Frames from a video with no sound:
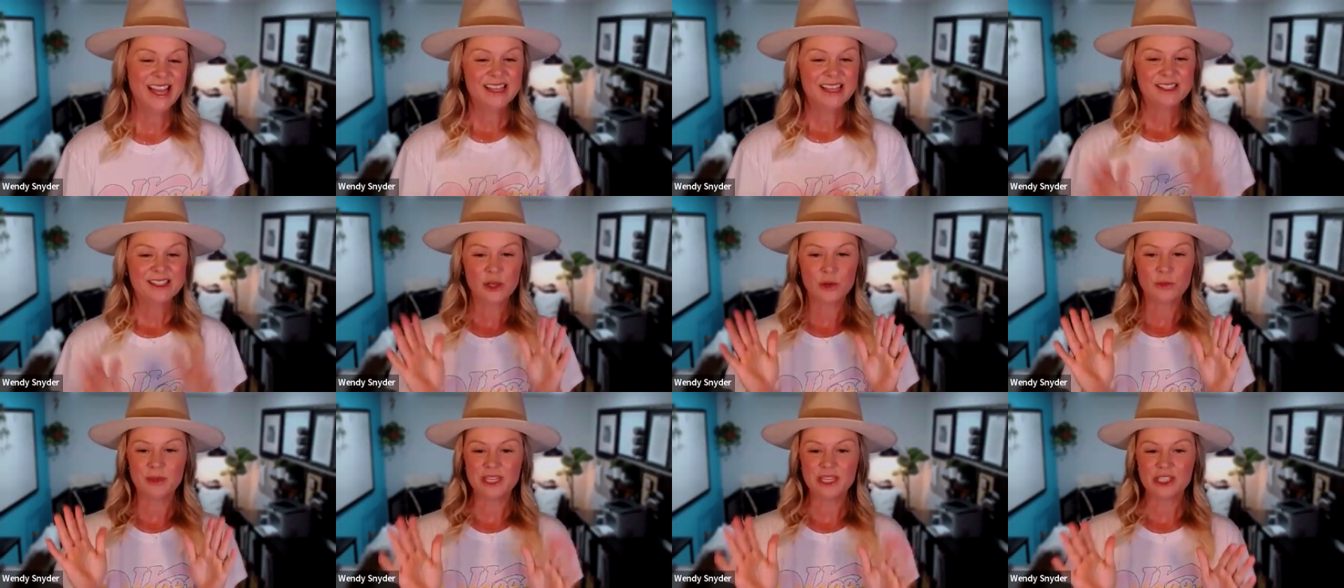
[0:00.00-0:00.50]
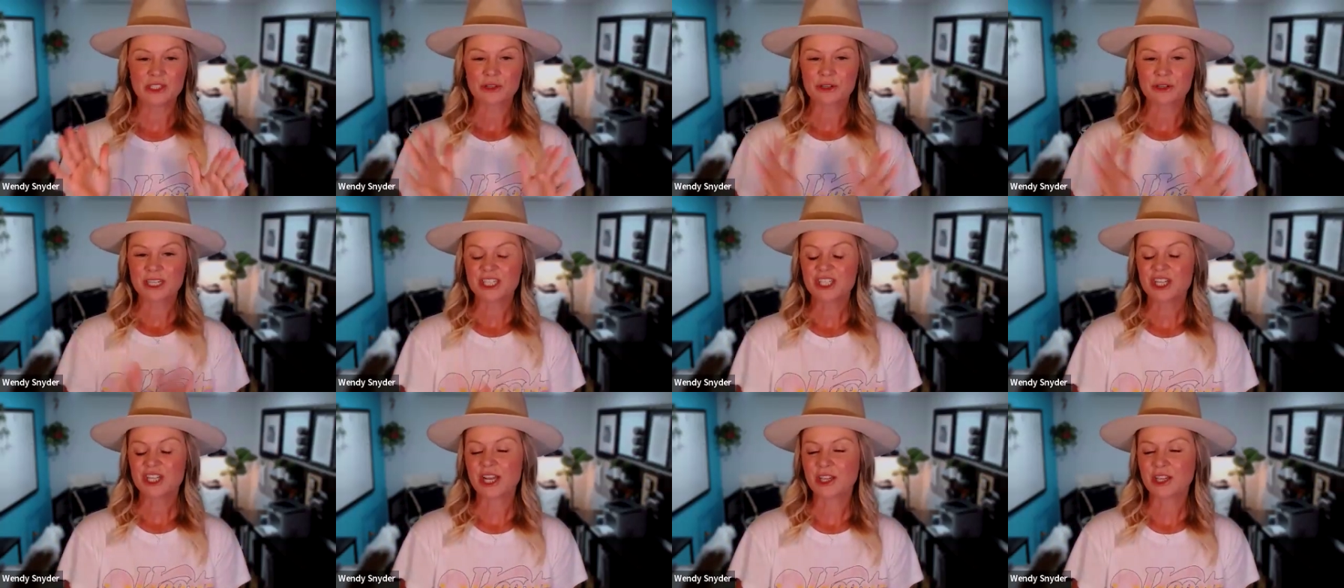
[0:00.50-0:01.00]
So be sure
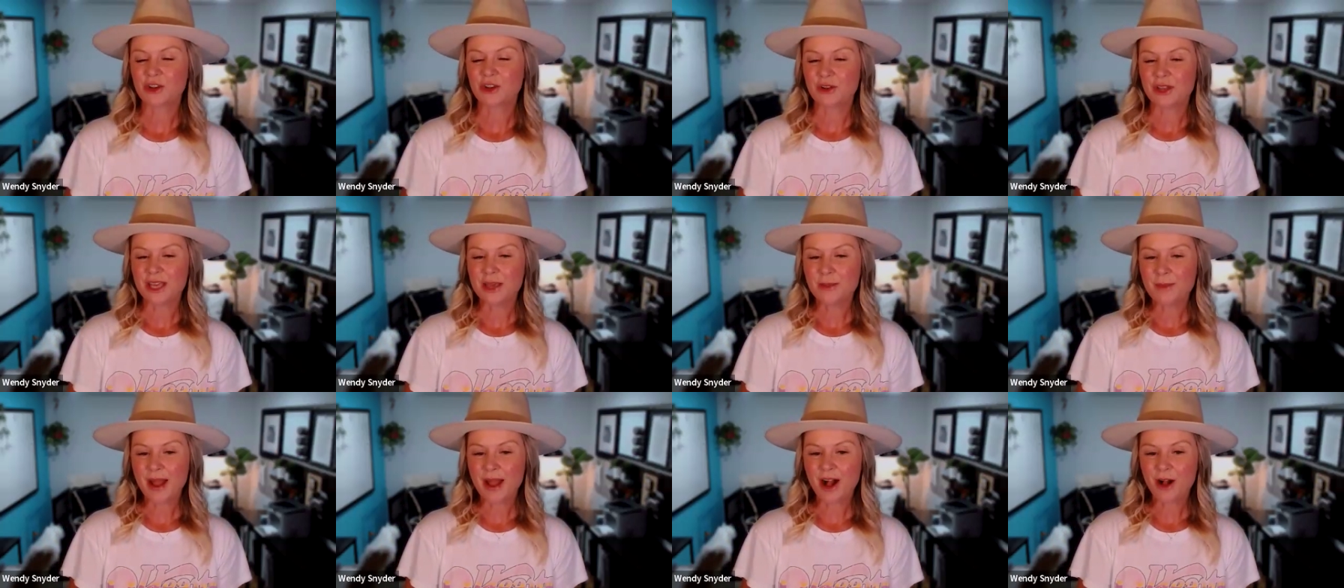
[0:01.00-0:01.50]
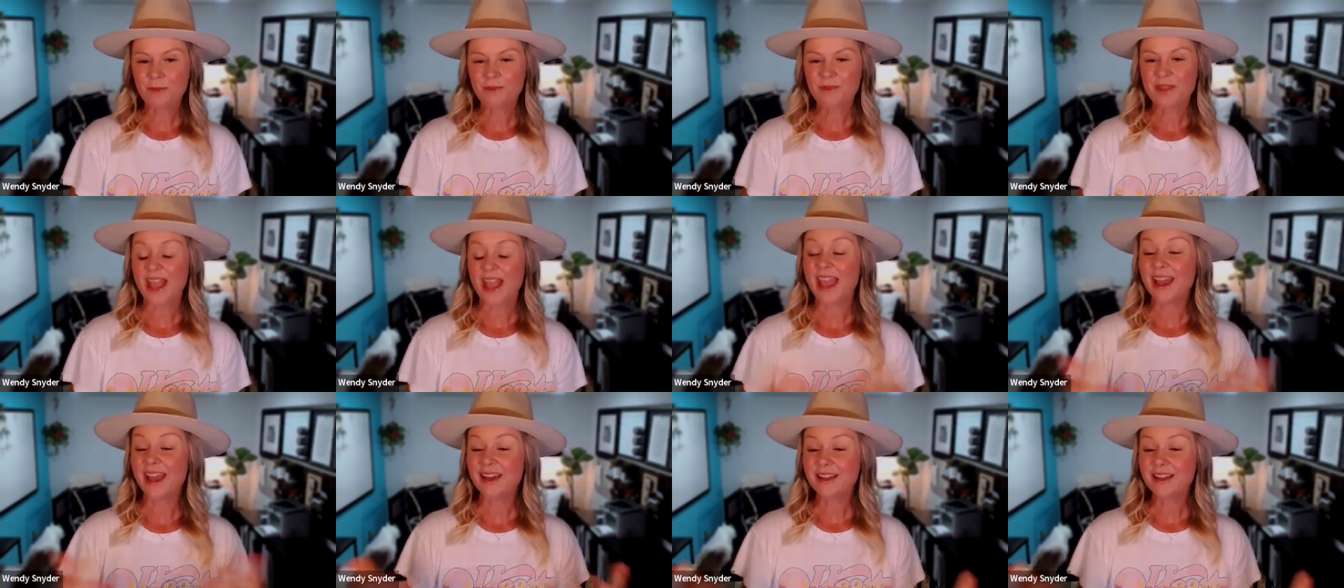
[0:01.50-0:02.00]
to check your email
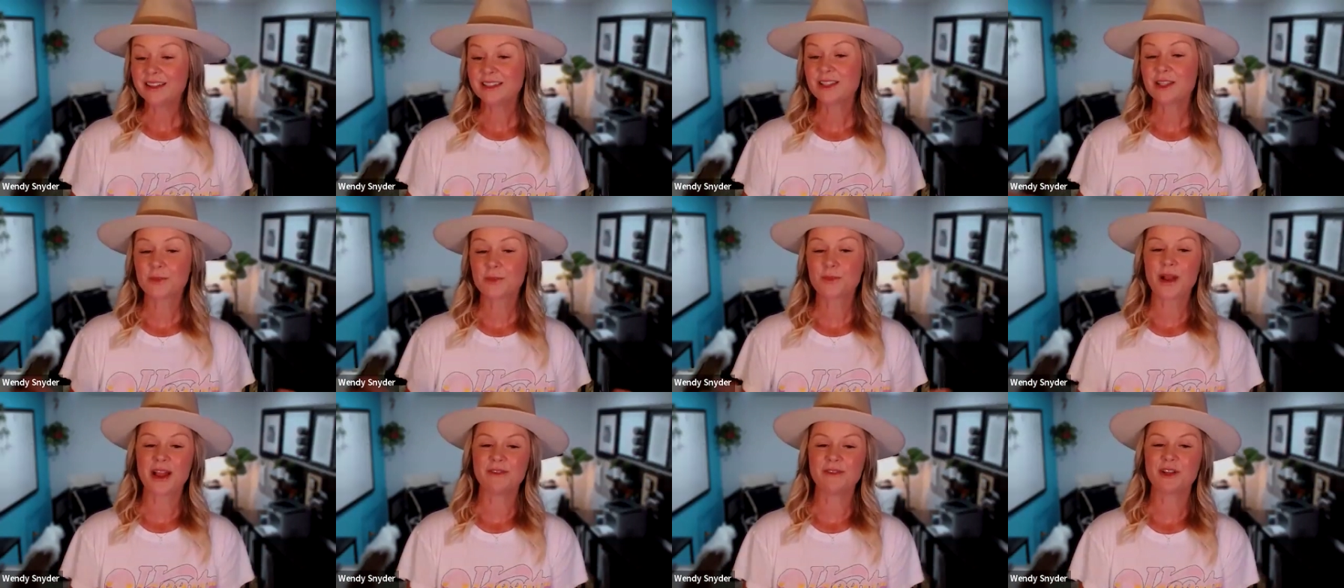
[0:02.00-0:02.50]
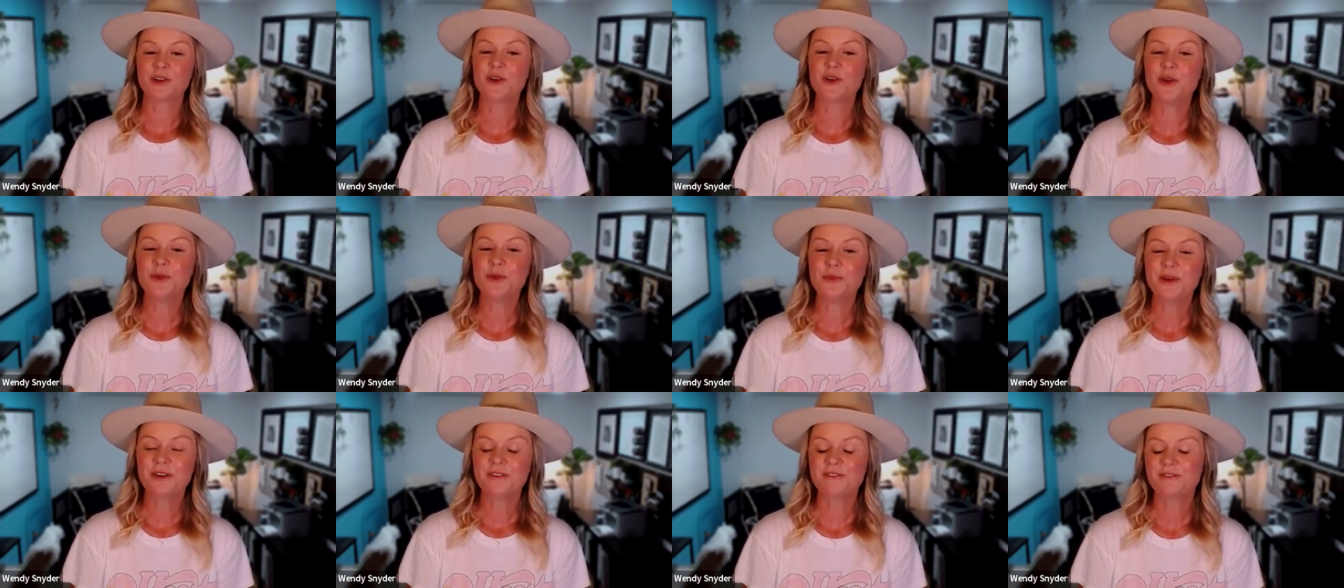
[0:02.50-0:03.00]
and the private
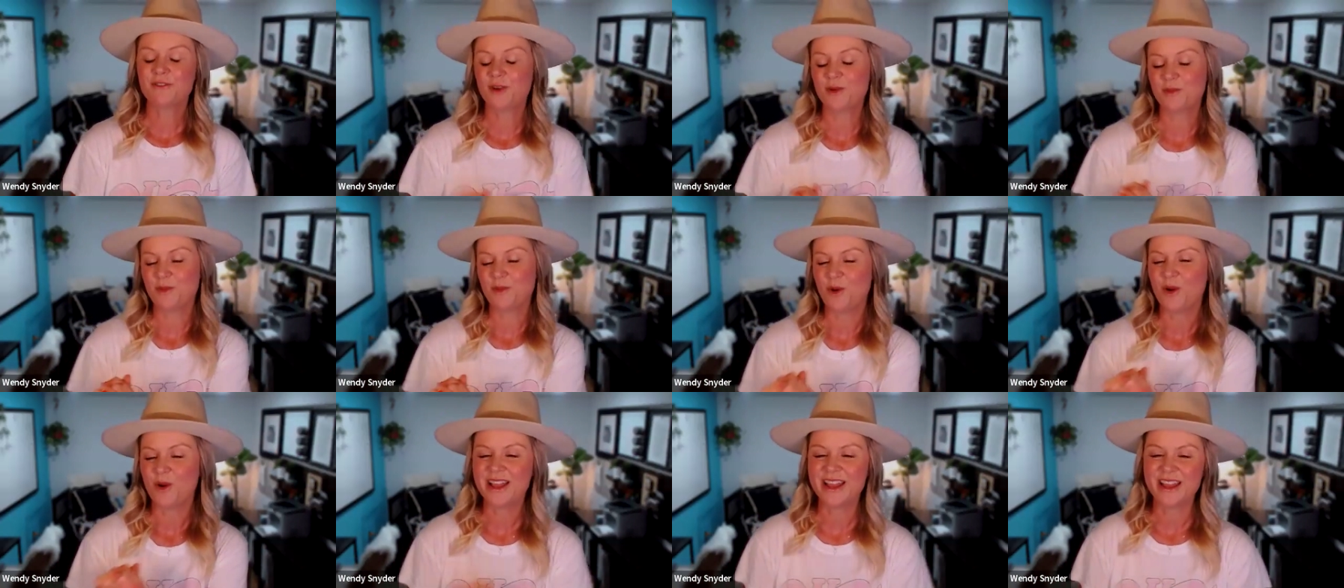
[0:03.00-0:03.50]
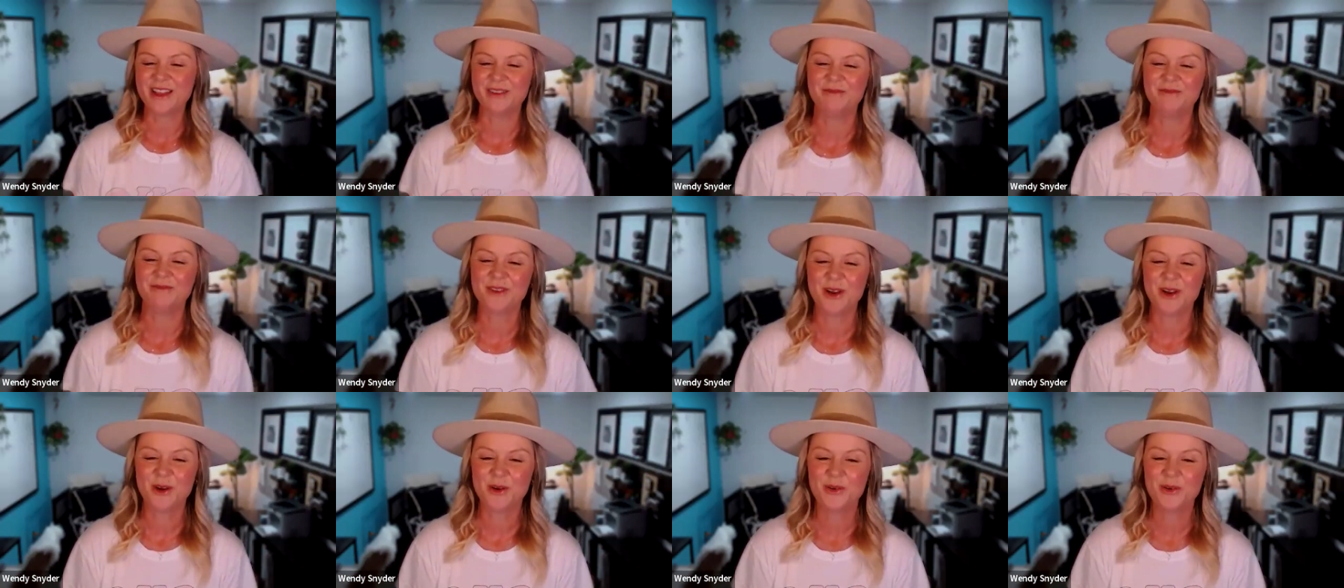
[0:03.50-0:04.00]
group for more
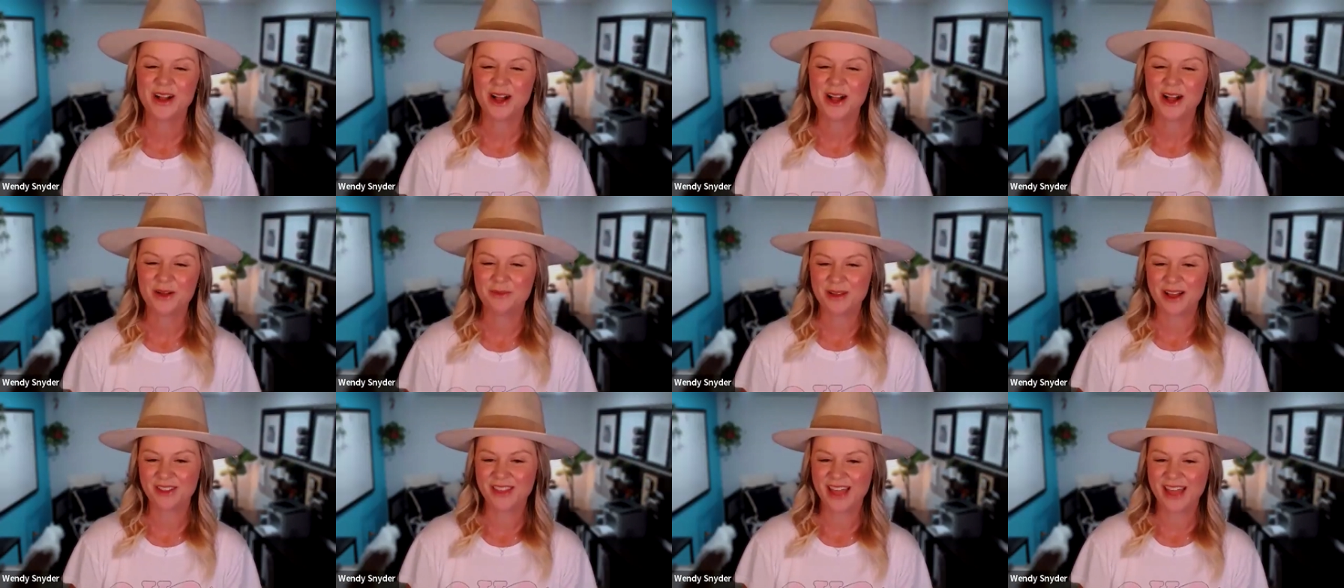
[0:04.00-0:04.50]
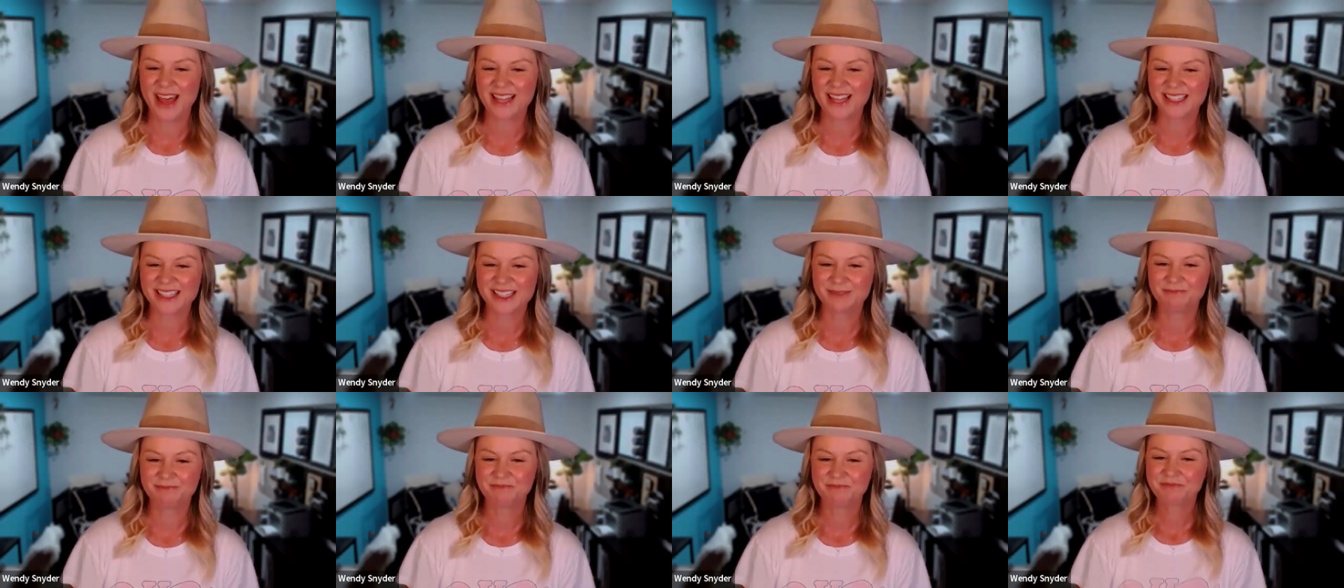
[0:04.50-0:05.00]
info about
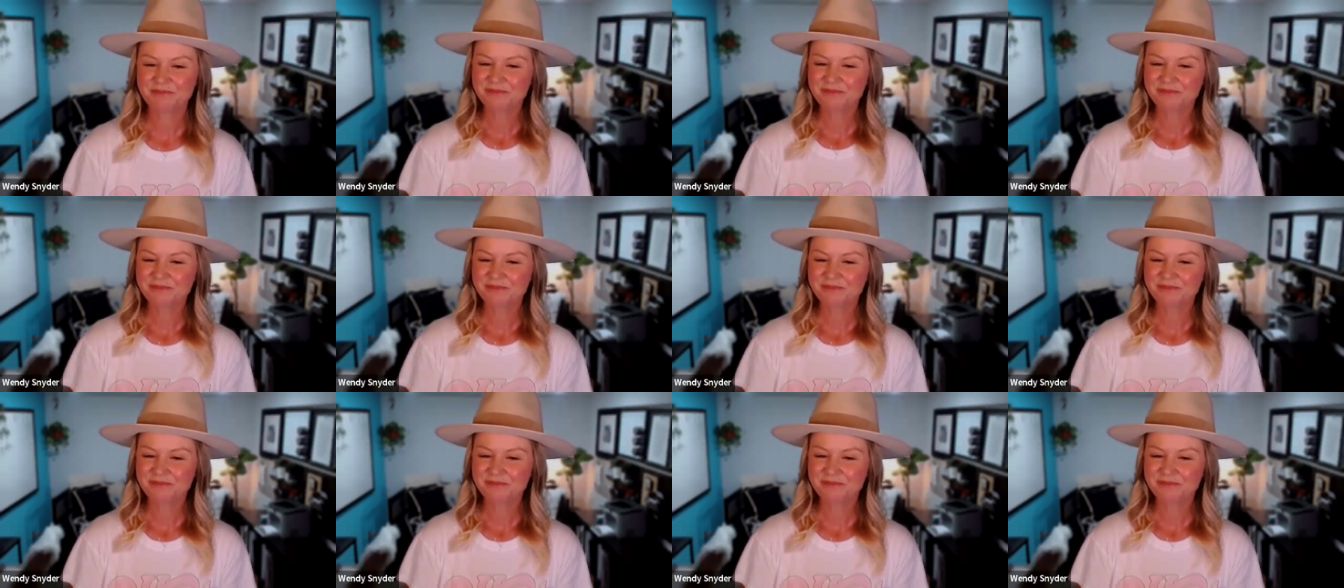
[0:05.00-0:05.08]
that.